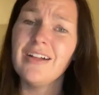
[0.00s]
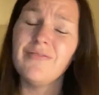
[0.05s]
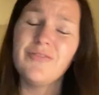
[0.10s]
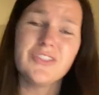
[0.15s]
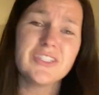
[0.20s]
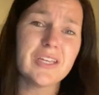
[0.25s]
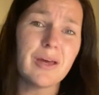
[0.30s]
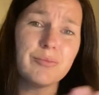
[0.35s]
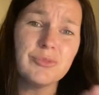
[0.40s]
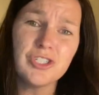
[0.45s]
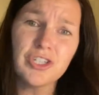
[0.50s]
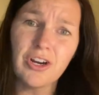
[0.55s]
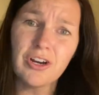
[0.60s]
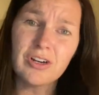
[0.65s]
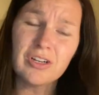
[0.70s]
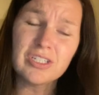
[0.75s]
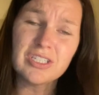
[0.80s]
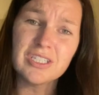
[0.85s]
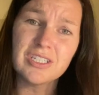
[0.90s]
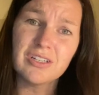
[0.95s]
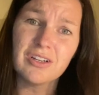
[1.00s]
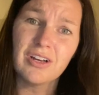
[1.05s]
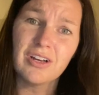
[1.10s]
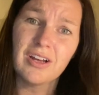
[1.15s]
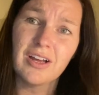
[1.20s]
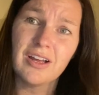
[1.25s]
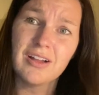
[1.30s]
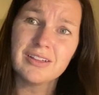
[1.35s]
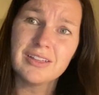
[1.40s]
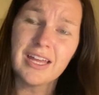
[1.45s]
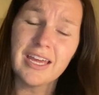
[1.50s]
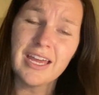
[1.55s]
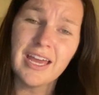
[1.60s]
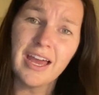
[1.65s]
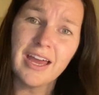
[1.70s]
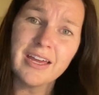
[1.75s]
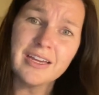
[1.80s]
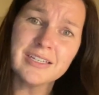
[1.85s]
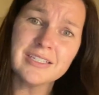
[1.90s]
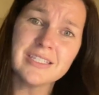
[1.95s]
Some sharks lay
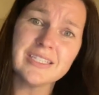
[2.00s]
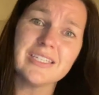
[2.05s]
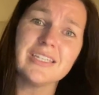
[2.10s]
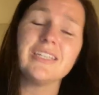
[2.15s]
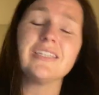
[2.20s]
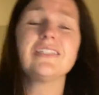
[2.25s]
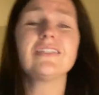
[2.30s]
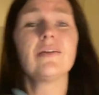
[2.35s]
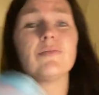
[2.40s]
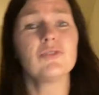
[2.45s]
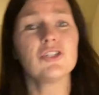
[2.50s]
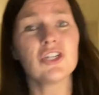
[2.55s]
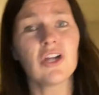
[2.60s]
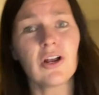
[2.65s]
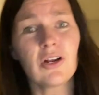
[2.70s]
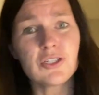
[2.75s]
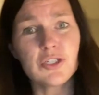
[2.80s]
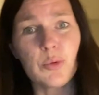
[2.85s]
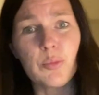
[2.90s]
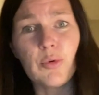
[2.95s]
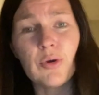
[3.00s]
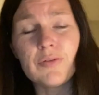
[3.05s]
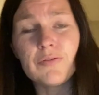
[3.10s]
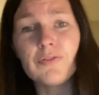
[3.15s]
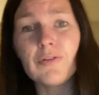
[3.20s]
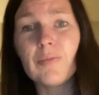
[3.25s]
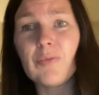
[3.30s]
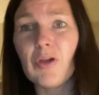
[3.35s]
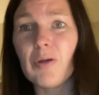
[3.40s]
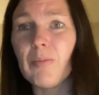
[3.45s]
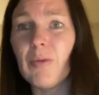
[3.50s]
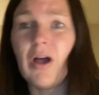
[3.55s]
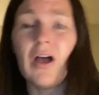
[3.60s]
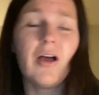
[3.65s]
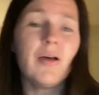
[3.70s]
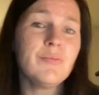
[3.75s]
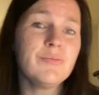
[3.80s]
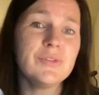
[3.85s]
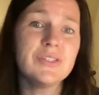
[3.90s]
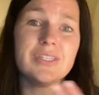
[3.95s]
eggs. Some sharks are born from their
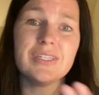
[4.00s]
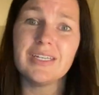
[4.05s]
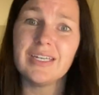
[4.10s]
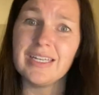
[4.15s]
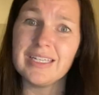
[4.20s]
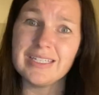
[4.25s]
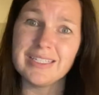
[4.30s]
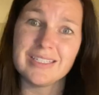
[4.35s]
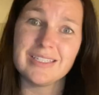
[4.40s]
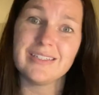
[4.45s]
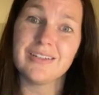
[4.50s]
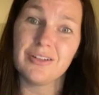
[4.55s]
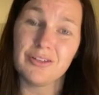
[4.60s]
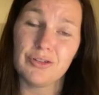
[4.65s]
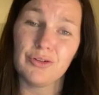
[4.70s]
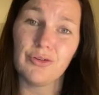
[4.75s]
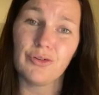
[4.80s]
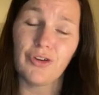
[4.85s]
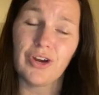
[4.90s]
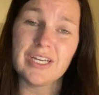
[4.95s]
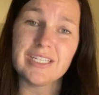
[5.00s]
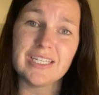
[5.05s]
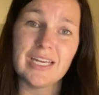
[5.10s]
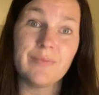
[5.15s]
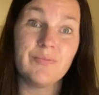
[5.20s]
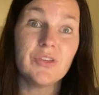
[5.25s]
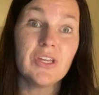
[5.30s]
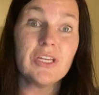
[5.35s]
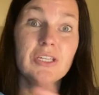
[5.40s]
moms. It's a little crazy.